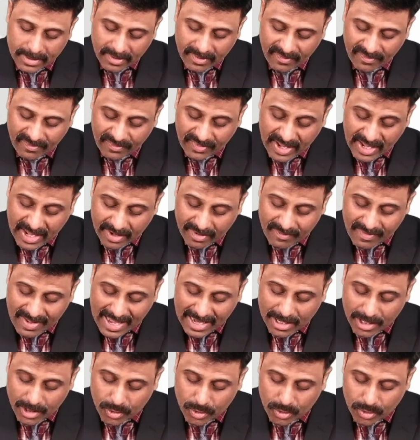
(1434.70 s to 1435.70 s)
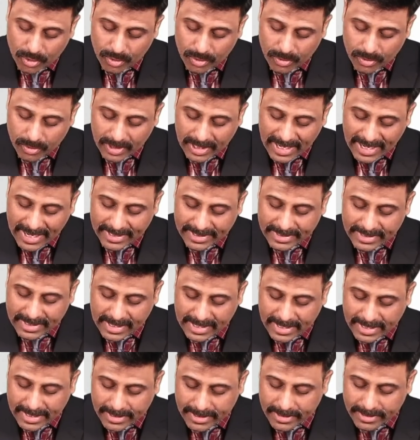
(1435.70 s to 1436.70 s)
Fair value at the
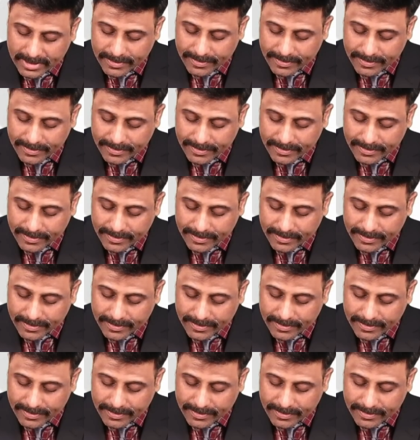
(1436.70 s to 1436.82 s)
end